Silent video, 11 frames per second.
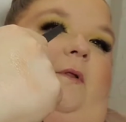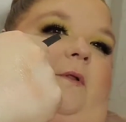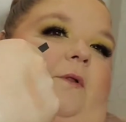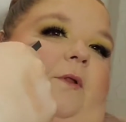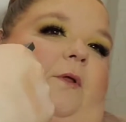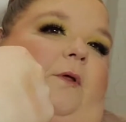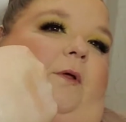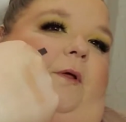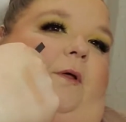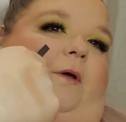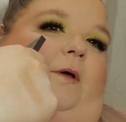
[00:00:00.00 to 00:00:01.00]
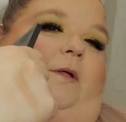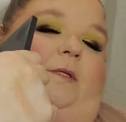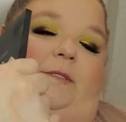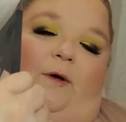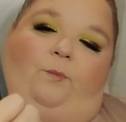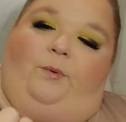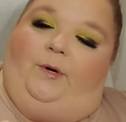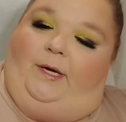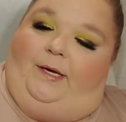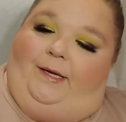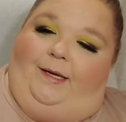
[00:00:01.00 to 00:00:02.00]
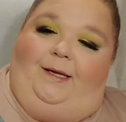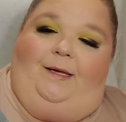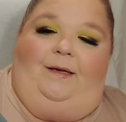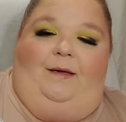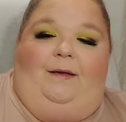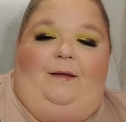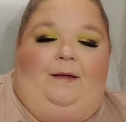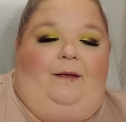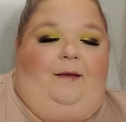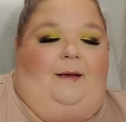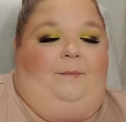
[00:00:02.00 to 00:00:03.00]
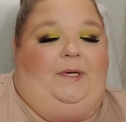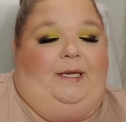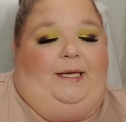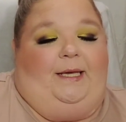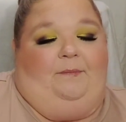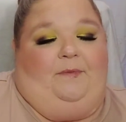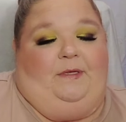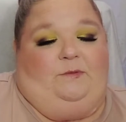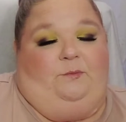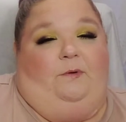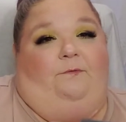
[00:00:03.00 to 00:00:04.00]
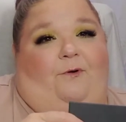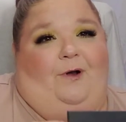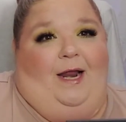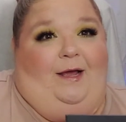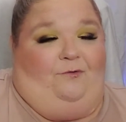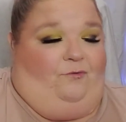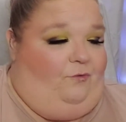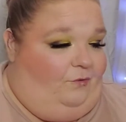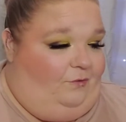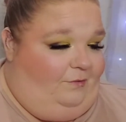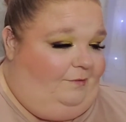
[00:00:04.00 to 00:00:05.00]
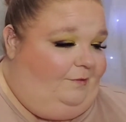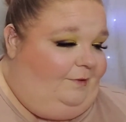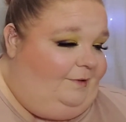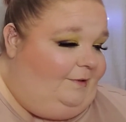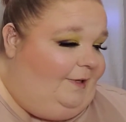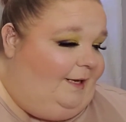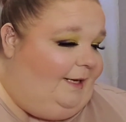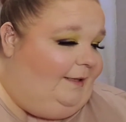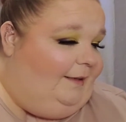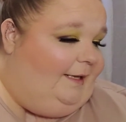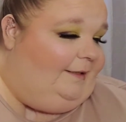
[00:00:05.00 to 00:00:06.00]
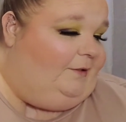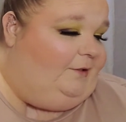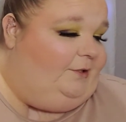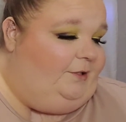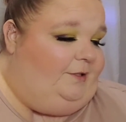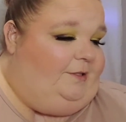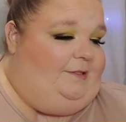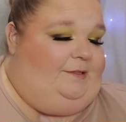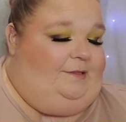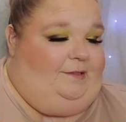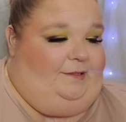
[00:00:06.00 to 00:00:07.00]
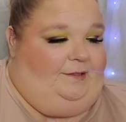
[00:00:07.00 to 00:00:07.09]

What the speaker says: Look, it's so pretty. I'm going to keep this one for natural highlight looks.